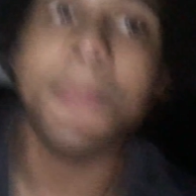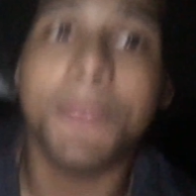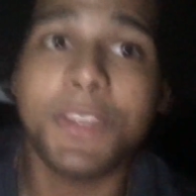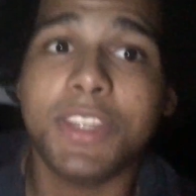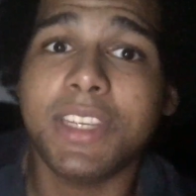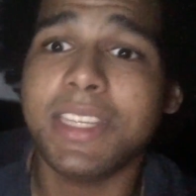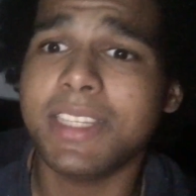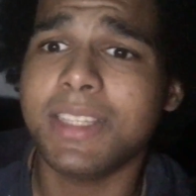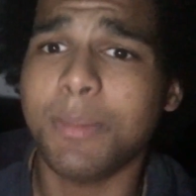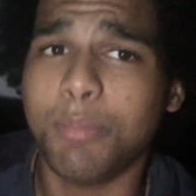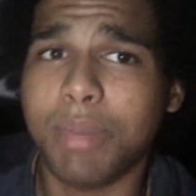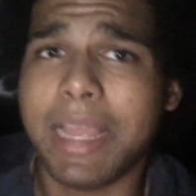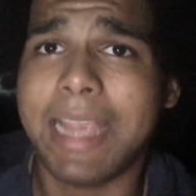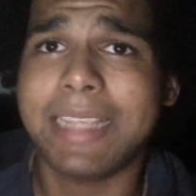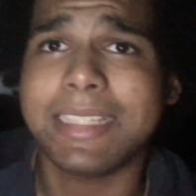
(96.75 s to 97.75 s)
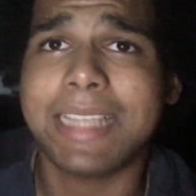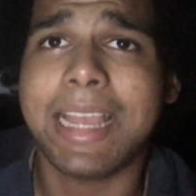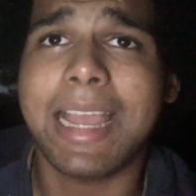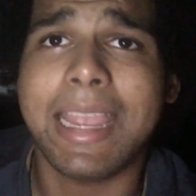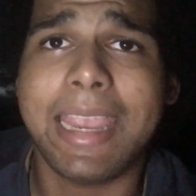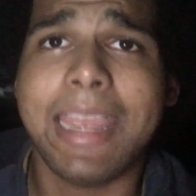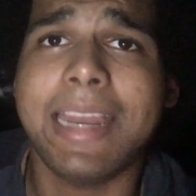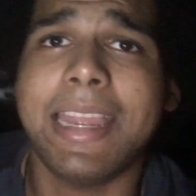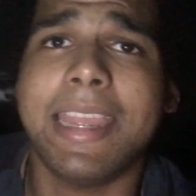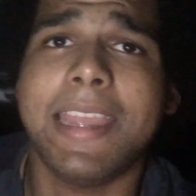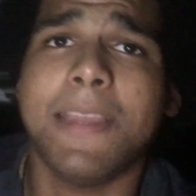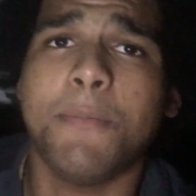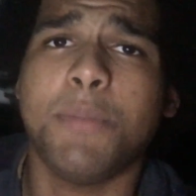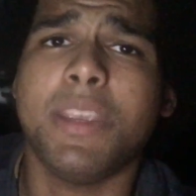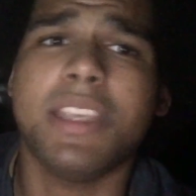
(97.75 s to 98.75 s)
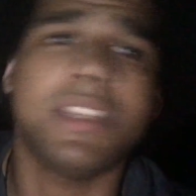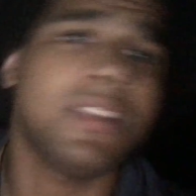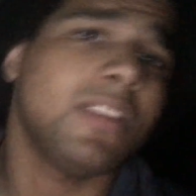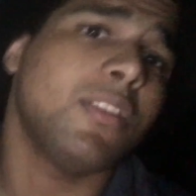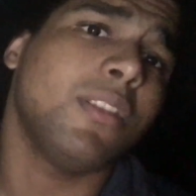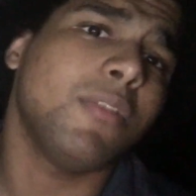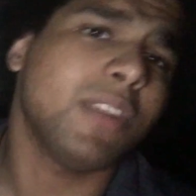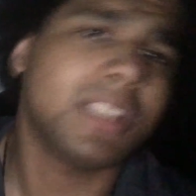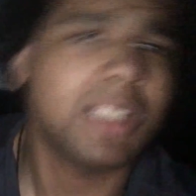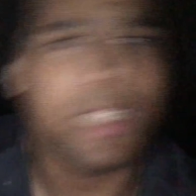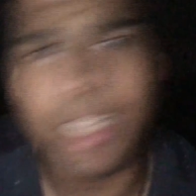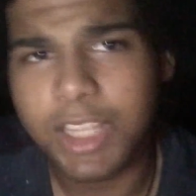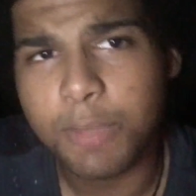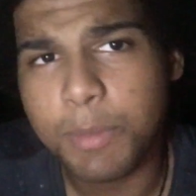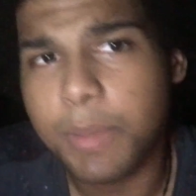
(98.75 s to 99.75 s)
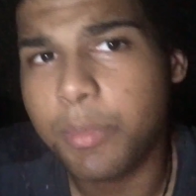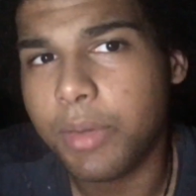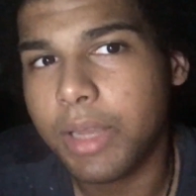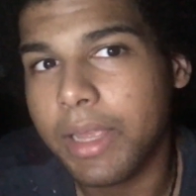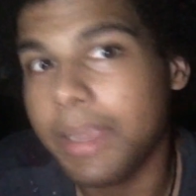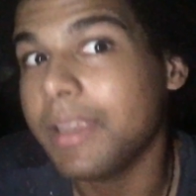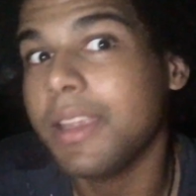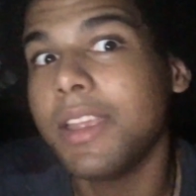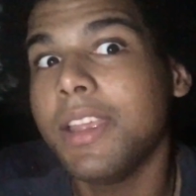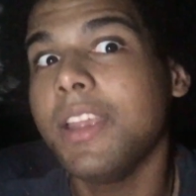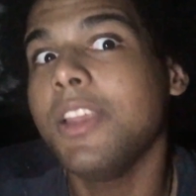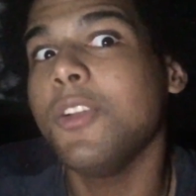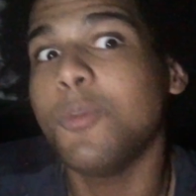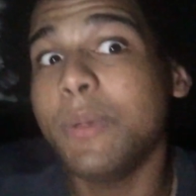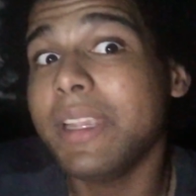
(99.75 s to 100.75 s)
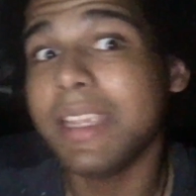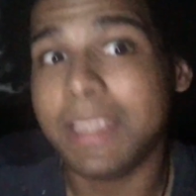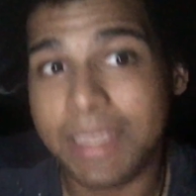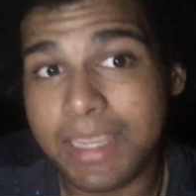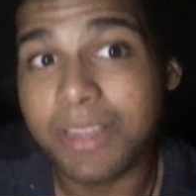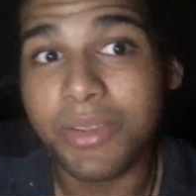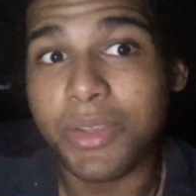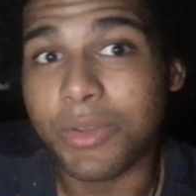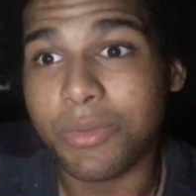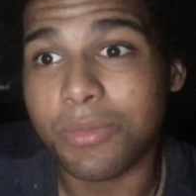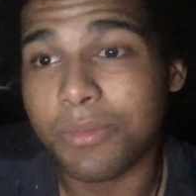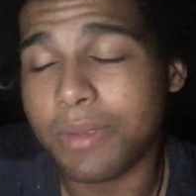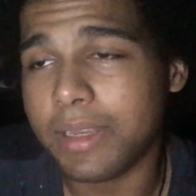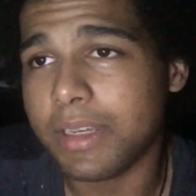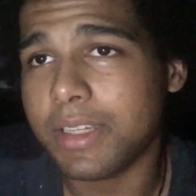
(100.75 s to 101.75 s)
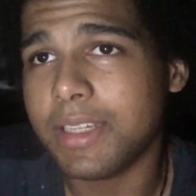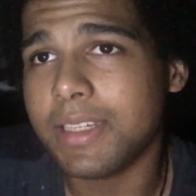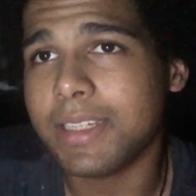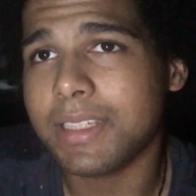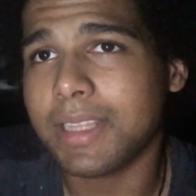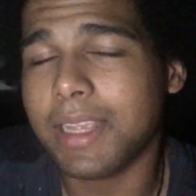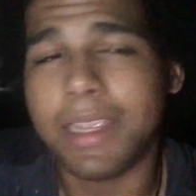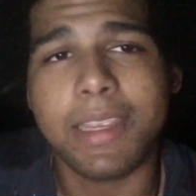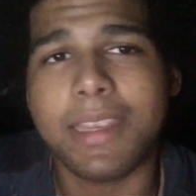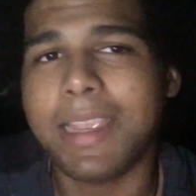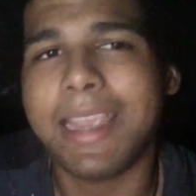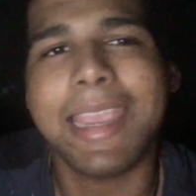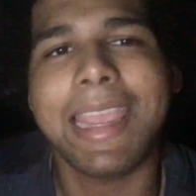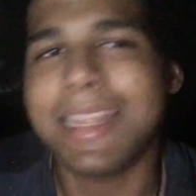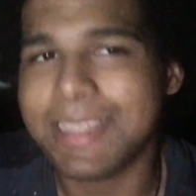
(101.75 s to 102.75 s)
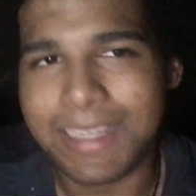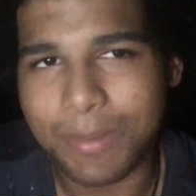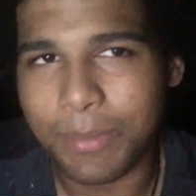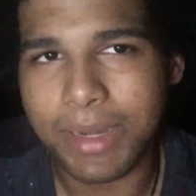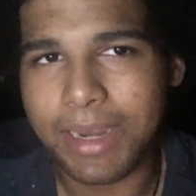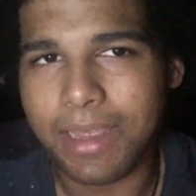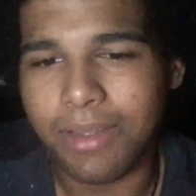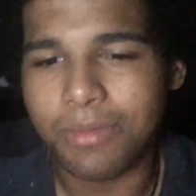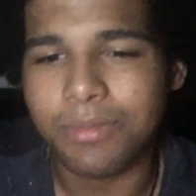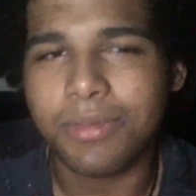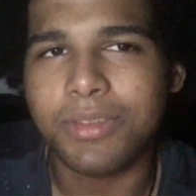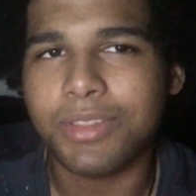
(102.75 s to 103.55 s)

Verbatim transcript: She is the Black Sky and the hand piece. And the rest of the other people are like, we can kill you. And she's just like, yeah, can't take me down.